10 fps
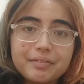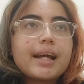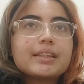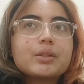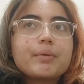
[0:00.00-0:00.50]

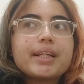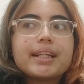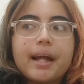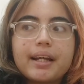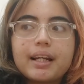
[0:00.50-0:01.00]
And so when he
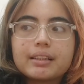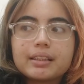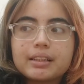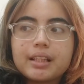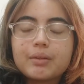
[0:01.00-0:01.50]
died
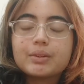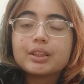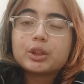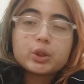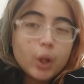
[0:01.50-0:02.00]
last year, that was
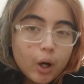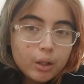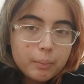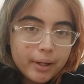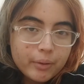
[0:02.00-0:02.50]
a shock,
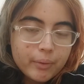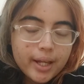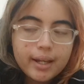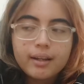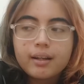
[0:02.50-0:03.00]
by the way.